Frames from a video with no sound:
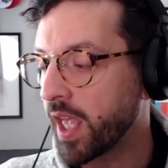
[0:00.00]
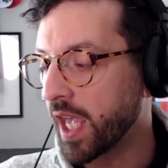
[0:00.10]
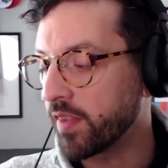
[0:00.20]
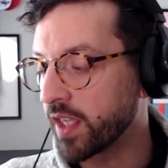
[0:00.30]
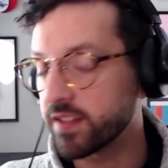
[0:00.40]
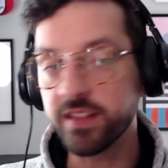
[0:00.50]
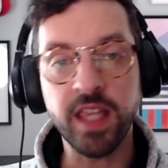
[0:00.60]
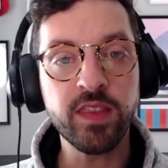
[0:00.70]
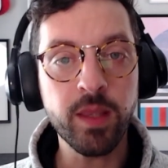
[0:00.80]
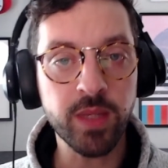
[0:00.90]
and then
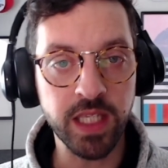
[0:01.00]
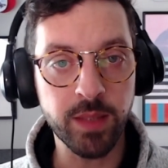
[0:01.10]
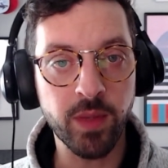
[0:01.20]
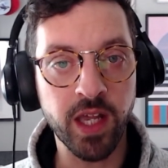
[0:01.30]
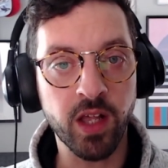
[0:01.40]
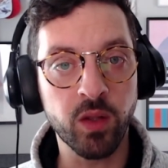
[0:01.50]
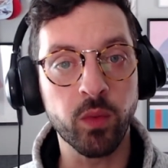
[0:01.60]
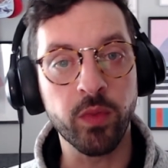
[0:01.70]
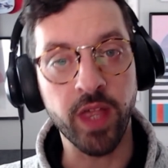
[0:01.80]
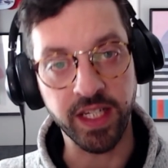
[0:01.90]
send them email
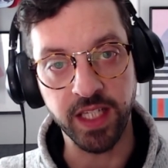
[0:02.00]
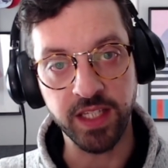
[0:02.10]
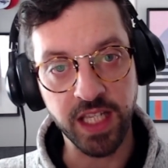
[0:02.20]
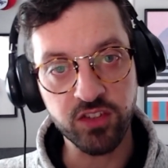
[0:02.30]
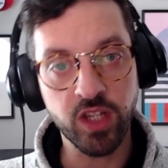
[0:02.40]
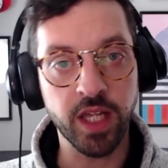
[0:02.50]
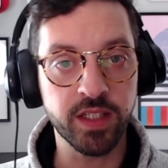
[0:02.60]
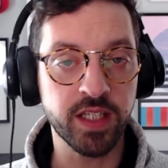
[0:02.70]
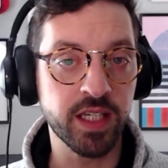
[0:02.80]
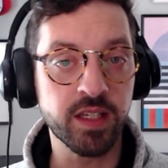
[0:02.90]
that contains
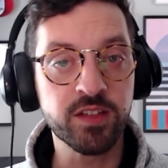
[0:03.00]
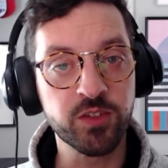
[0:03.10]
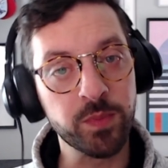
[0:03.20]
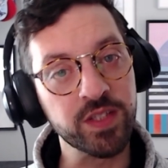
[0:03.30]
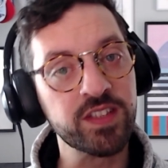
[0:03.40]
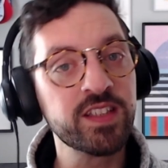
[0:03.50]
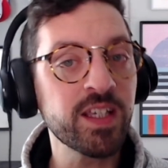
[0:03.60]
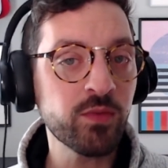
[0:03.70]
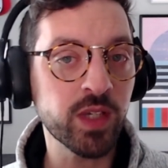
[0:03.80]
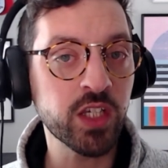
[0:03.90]
content
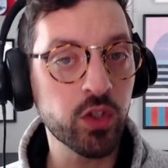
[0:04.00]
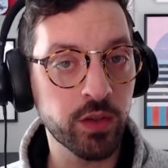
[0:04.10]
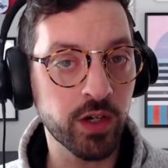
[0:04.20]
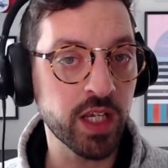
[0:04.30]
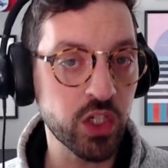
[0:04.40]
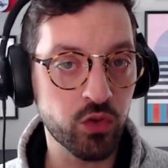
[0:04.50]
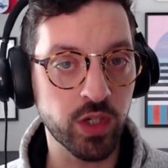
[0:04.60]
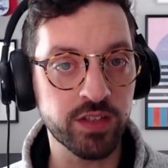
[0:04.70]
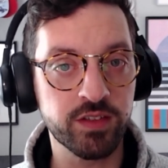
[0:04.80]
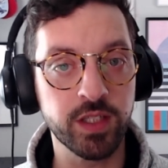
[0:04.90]
specific to their
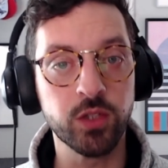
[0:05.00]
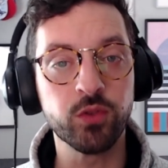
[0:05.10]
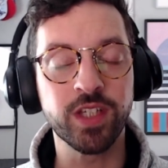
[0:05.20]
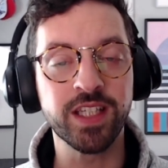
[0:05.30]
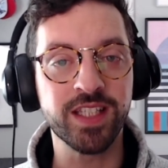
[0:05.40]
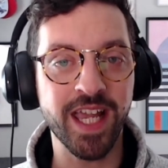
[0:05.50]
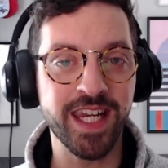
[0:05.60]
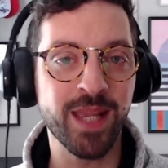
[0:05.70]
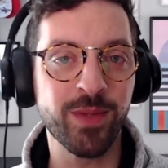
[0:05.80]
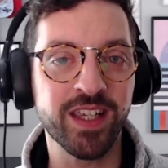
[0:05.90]
interests using
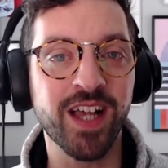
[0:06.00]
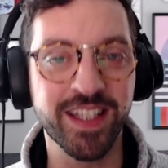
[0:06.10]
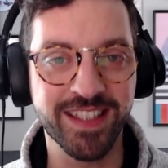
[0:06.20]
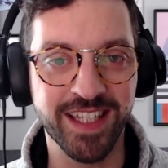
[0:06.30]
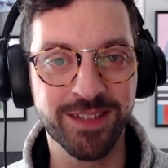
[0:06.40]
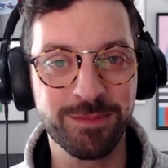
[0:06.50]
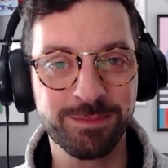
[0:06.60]
dynamic content.